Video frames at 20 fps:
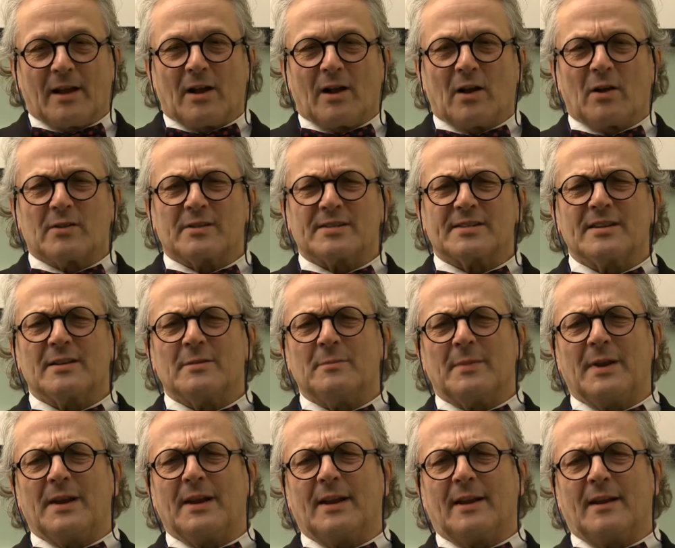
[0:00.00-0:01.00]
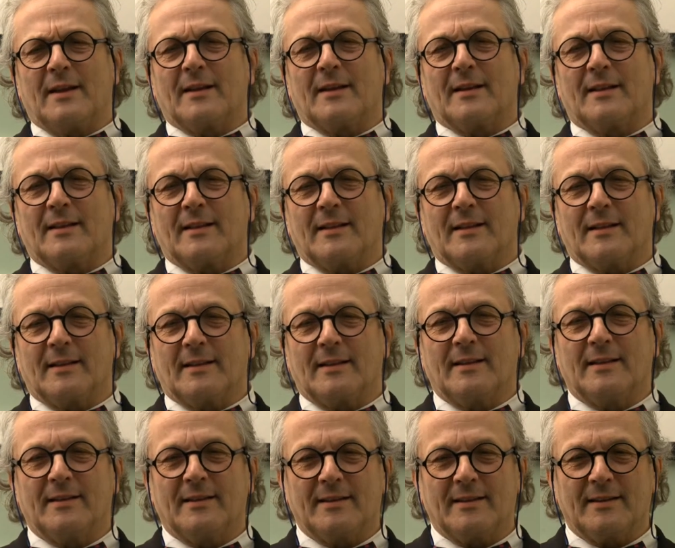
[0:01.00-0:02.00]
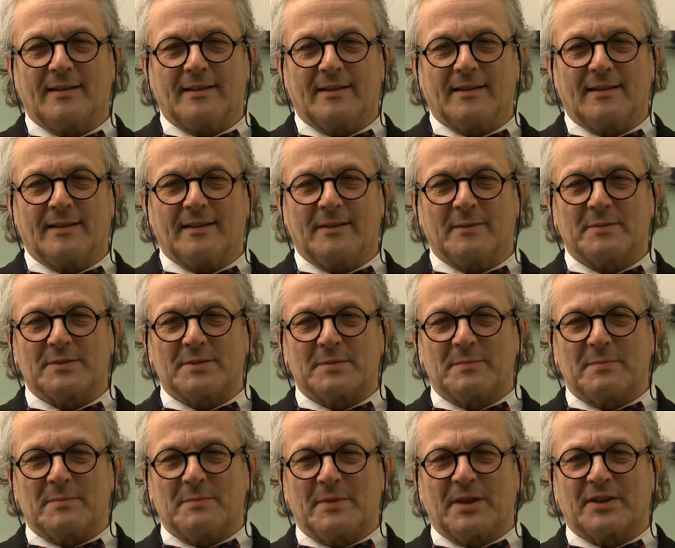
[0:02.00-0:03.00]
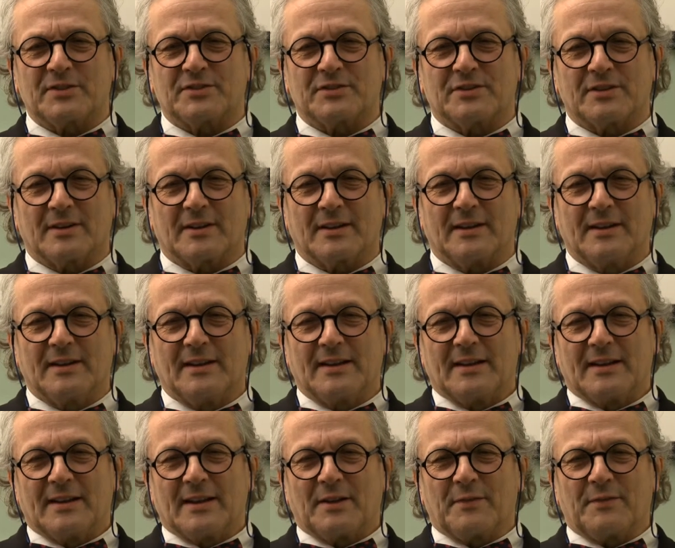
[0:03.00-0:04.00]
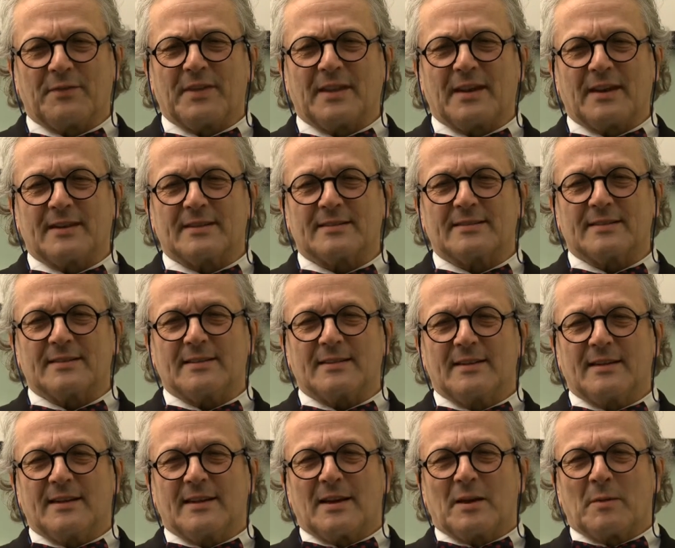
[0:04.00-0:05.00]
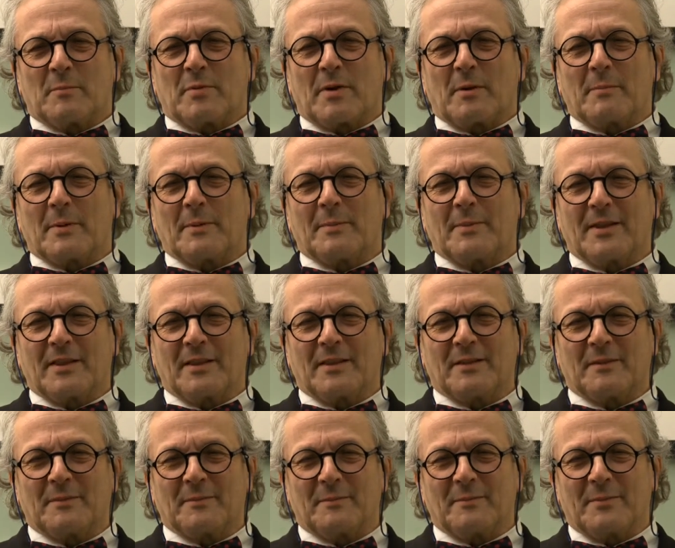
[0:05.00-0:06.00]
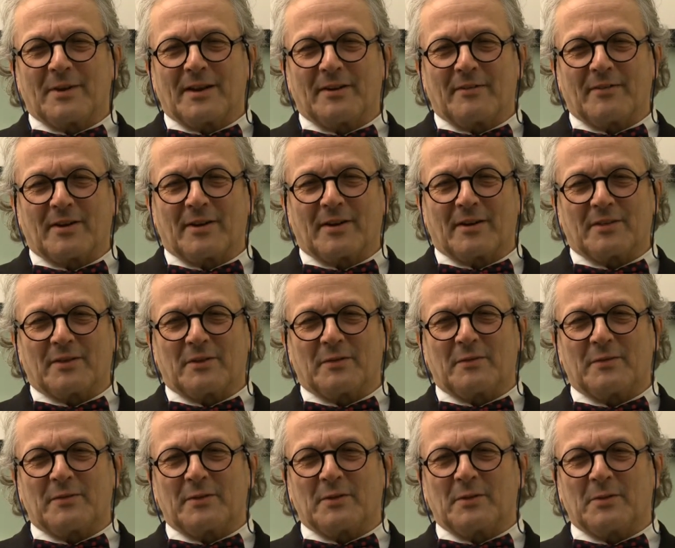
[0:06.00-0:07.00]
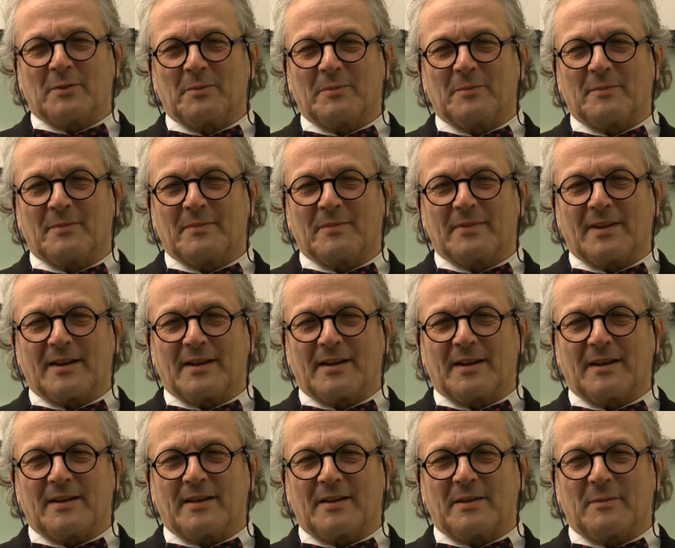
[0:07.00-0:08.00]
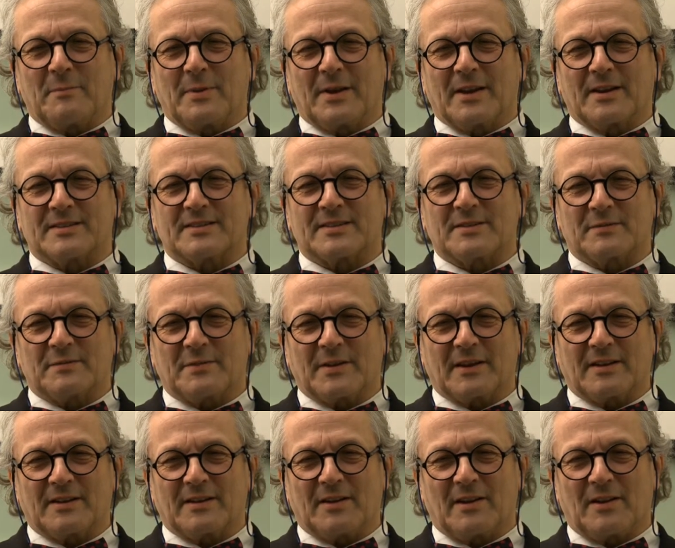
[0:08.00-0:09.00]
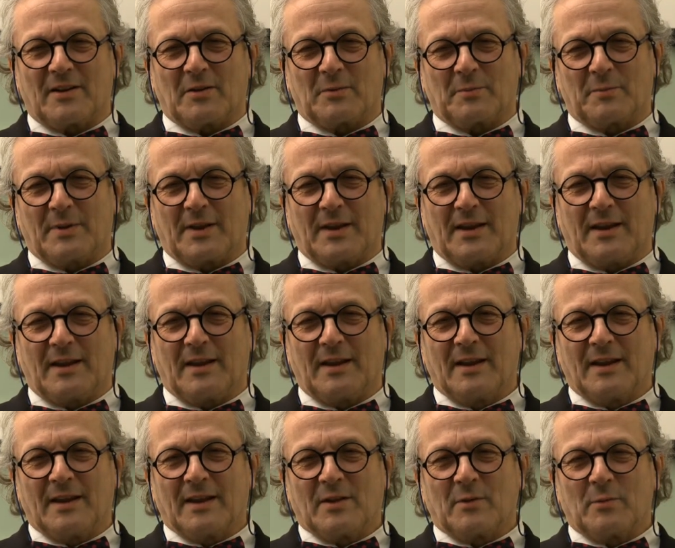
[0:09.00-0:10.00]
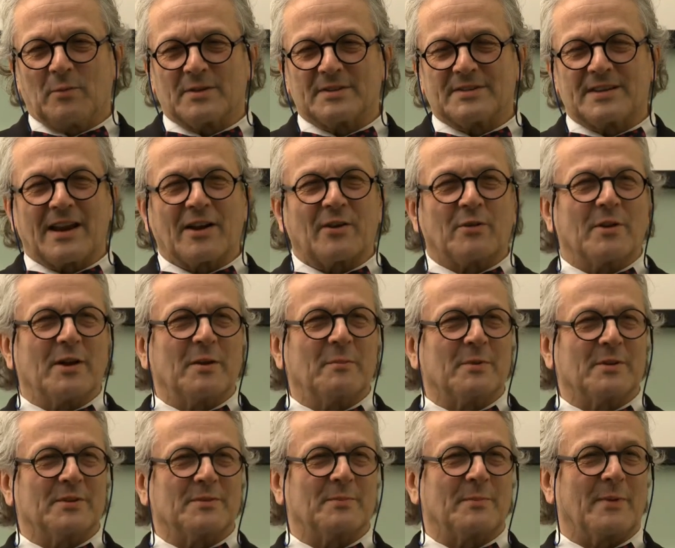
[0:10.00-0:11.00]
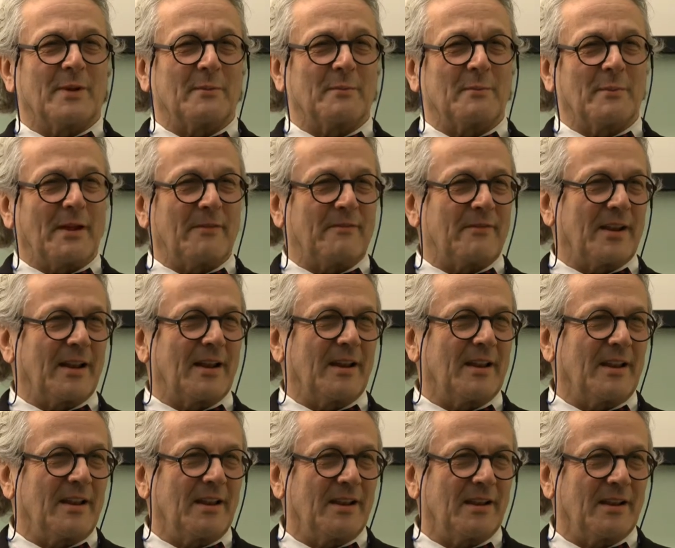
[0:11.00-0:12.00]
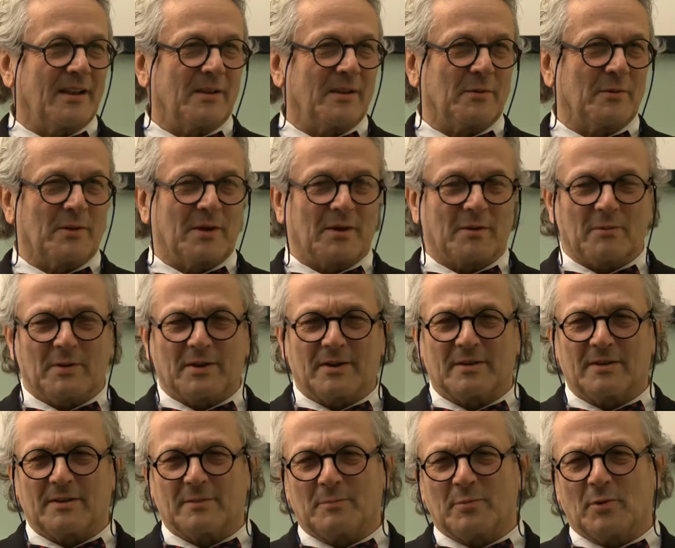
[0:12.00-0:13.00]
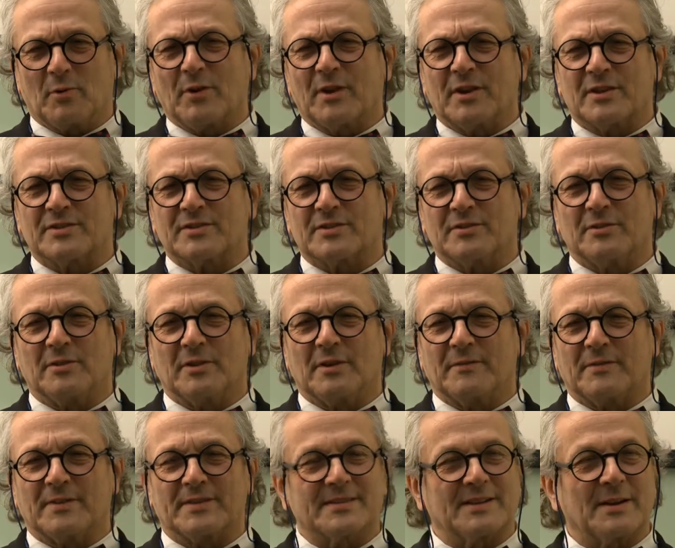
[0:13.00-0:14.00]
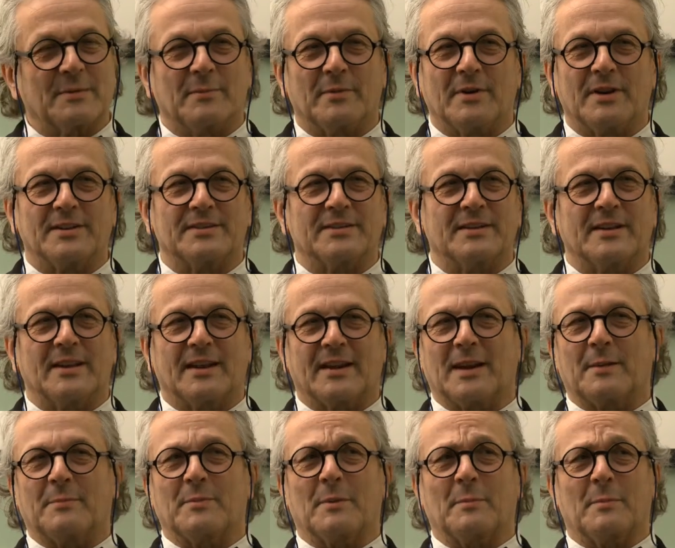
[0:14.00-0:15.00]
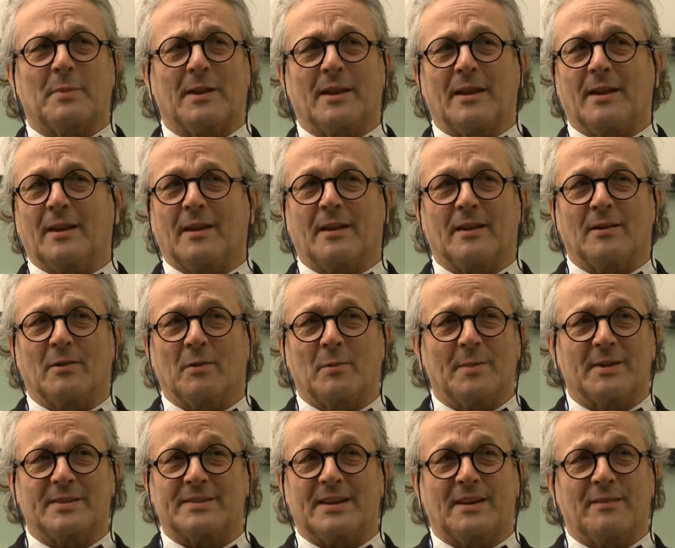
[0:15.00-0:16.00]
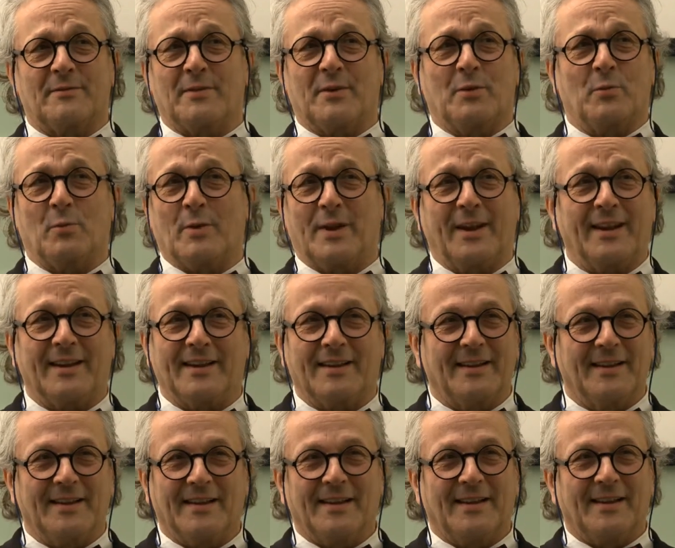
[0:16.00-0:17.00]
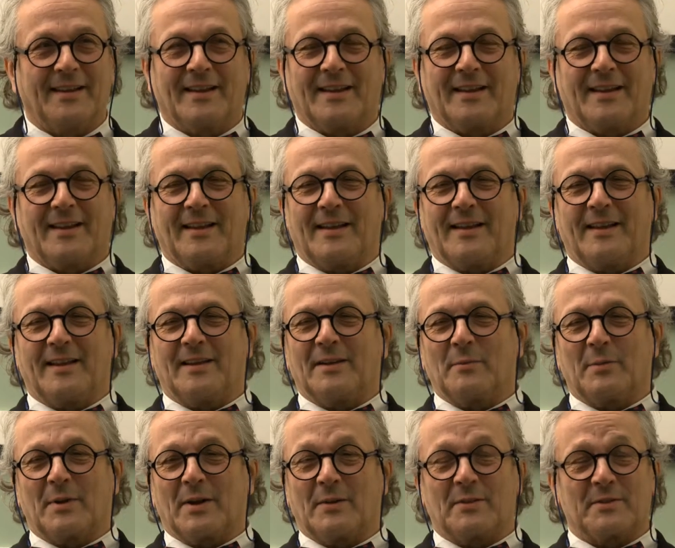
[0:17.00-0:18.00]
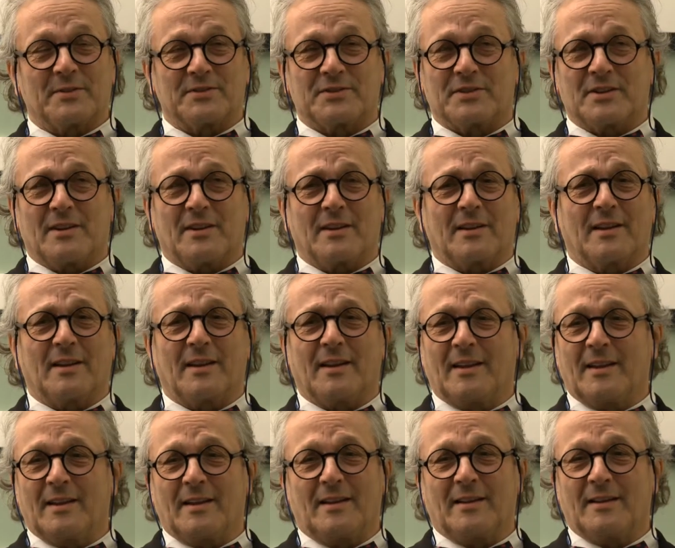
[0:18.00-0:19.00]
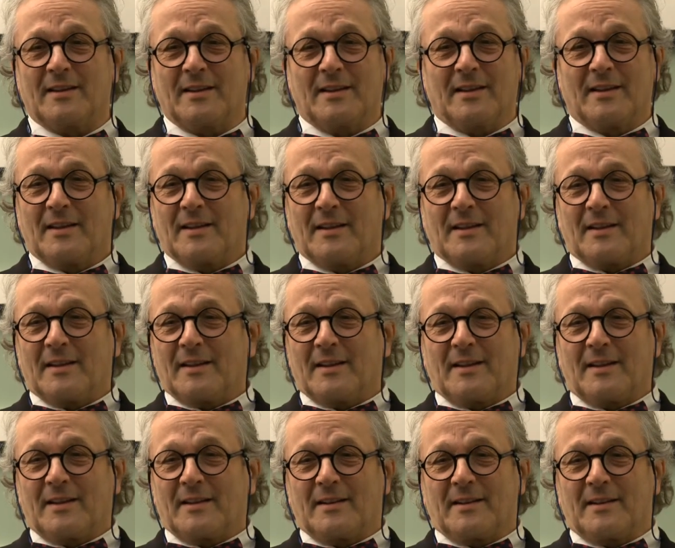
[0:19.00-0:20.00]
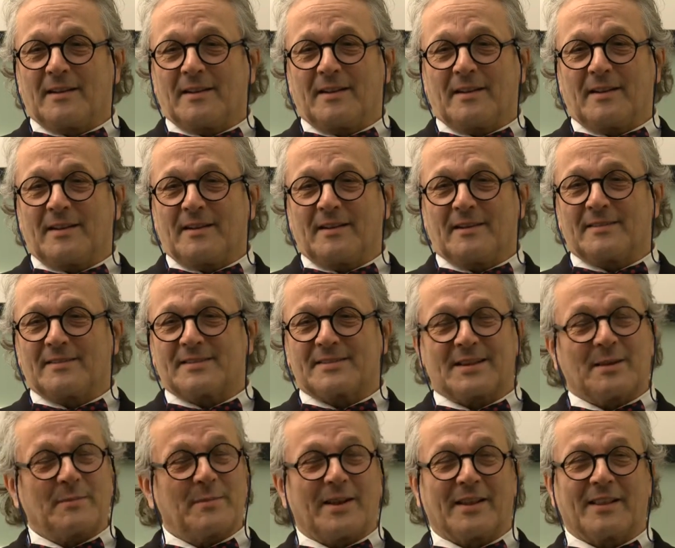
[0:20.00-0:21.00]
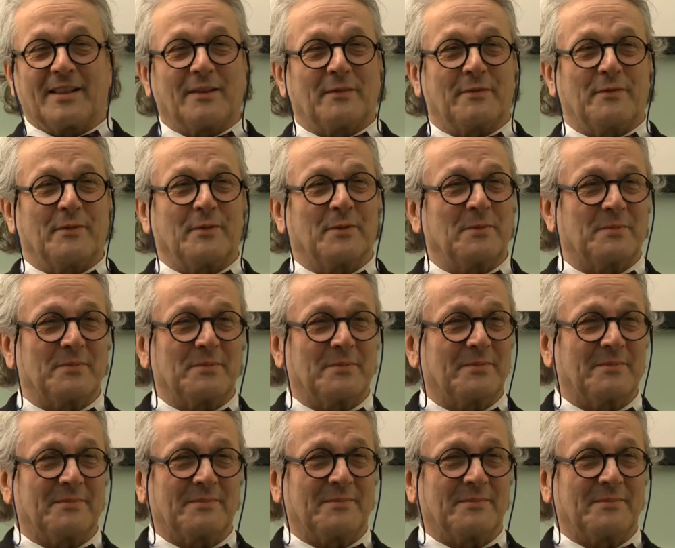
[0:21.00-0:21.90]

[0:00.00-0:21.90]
Oh, so many. It was a mixture of things. Probably, believe it or not, the film that had the biggest effect on me was Hal Greenwood's My Valley. I went to boarding school, and for some reason, they kept on playing it almost every week. And when I was young, and somehow that film,